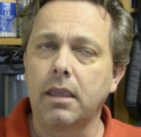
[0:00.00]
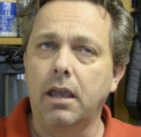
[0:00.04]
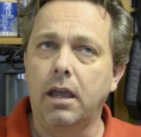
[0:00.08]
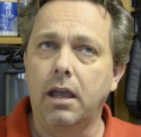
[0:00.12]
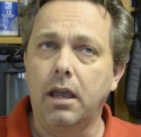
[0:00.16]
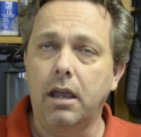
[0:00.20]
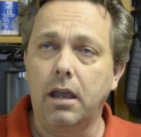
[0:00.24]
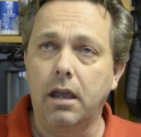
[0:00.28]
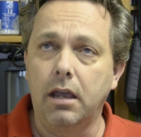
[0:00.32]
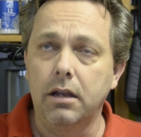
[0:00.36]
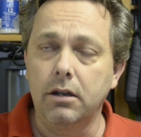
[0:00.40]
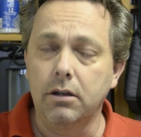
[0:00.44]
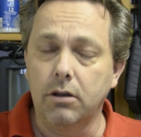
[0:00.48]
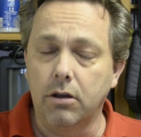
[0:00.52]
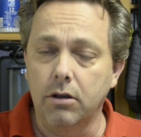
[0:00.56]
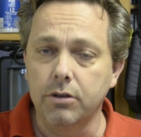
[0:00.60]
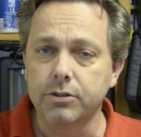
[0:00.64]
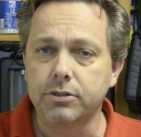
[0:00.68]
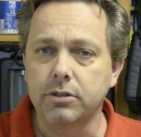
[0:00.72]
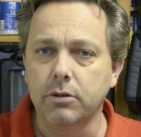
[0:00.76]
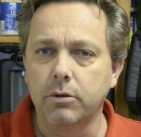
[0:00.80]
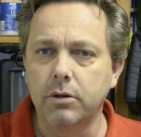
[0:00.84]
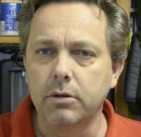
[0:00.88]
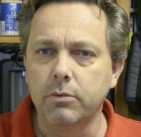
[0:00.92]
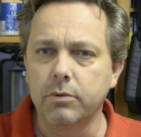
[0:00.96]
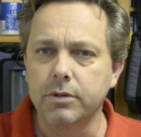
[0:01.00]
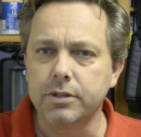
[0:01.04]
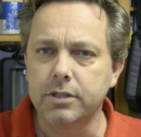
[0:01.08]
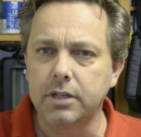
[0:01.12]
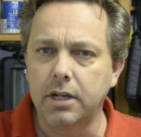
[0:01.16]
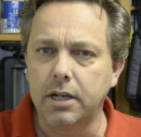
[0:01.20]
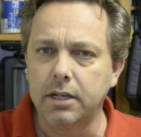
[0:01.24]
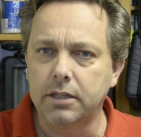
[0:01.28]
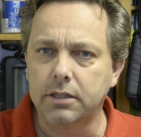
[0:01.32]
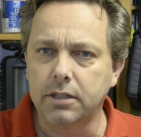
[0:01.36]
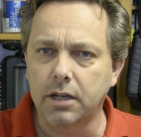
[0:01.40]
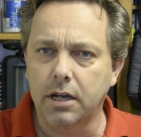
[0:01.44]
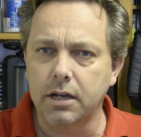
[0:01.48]
And also it was a
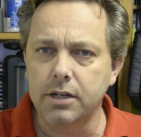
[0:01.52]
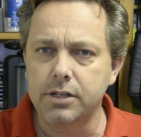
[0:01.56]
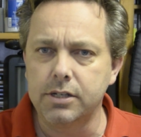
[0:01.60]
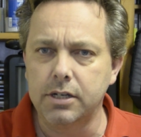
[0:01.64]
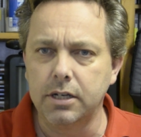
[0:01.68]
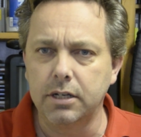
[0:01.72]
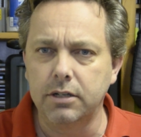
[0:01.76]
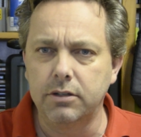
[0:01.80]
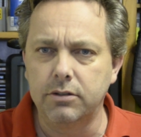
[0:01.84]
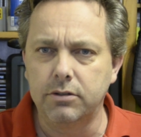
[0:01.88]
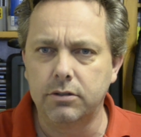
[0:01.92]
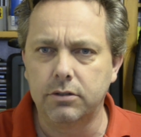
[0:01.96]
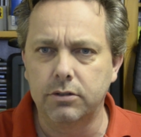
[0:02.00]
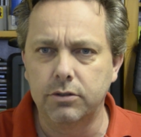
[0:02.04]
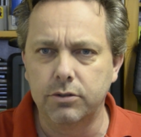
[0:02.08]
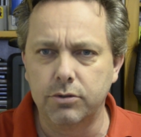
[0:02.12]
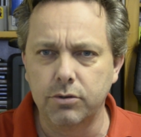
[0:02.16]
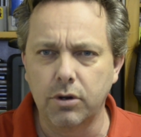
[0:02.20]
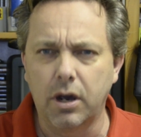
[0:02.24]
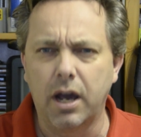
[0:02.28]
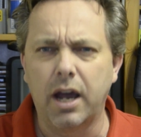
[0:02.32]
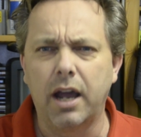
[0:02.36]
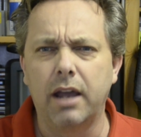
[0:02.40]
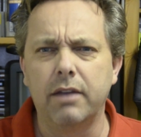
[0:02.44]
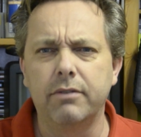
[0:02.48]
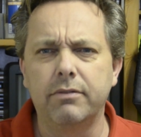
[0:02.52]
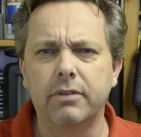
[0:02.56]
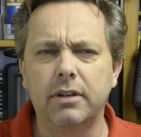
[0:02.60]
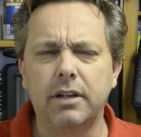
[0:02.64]
Hitachi drive,